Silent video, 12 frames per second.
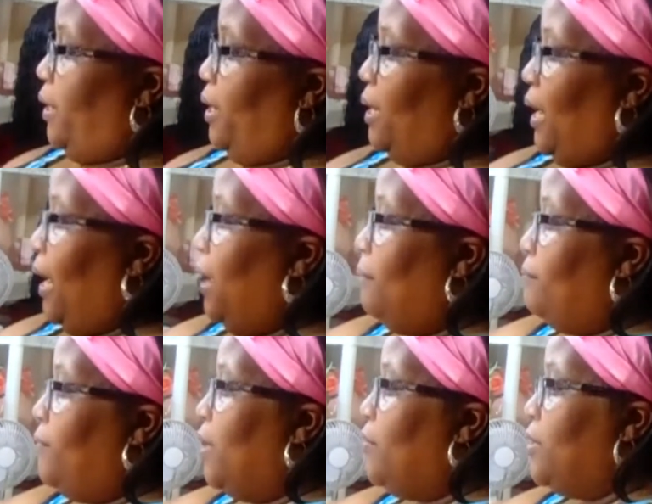hand. I am
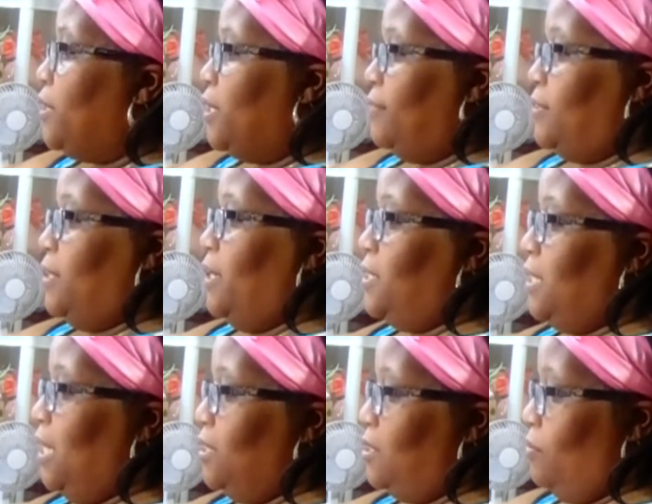very gifted and
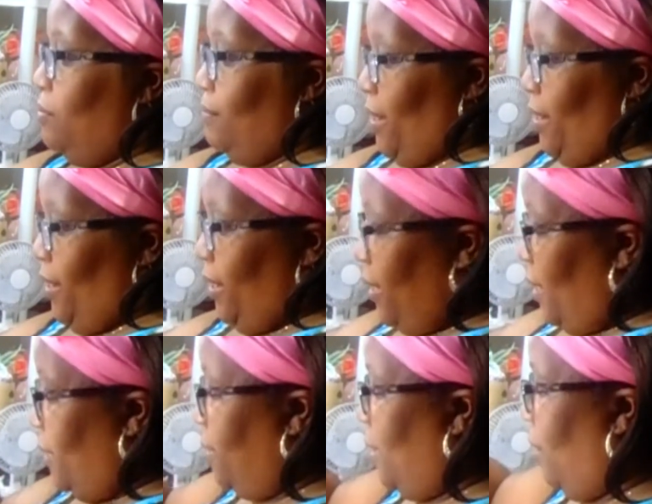talented with my
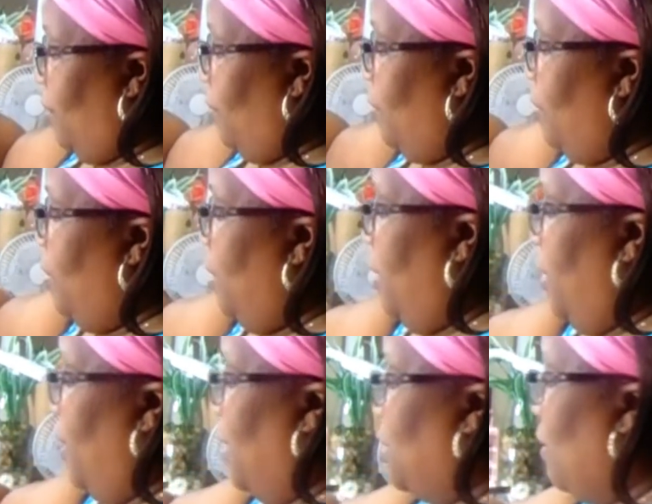hand, y'all.
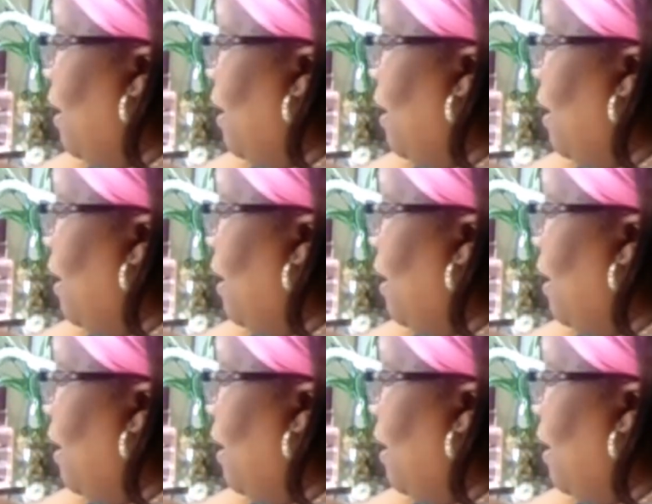And I